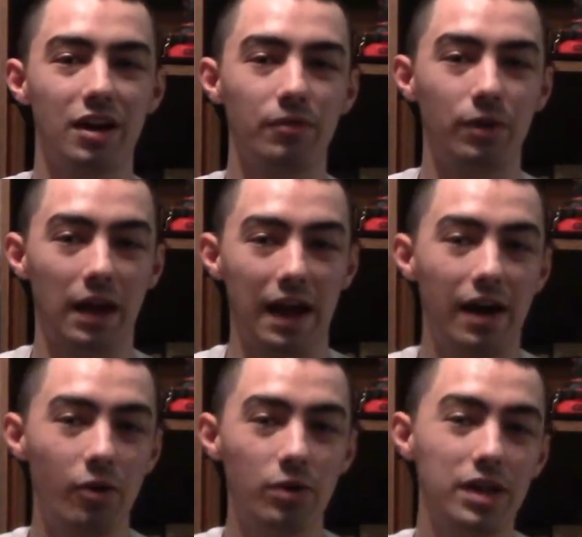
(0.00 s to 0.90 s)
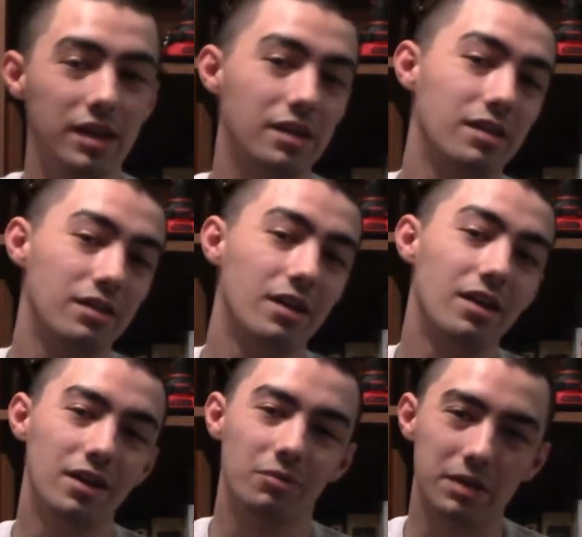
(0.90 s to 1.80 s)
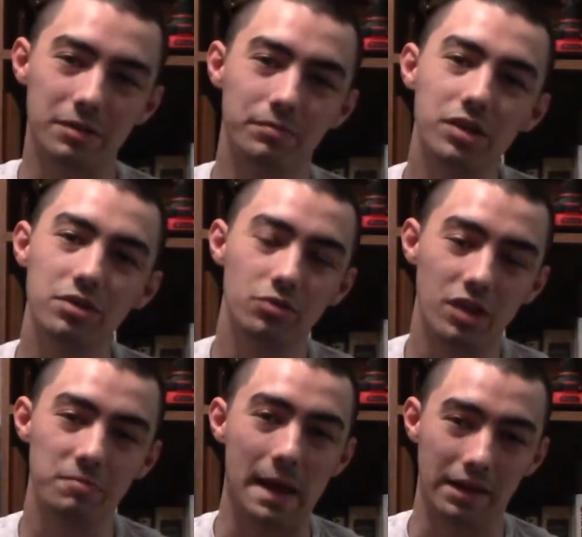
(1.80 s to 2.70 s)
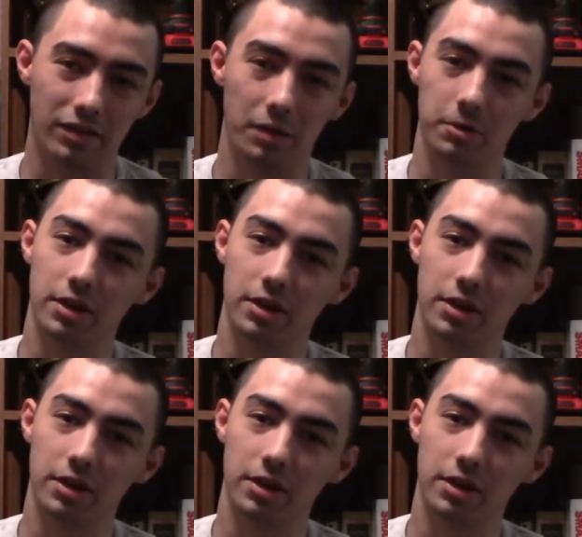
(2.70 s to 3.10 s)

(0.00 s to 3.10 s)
of how he is, well, to use his back scabbard.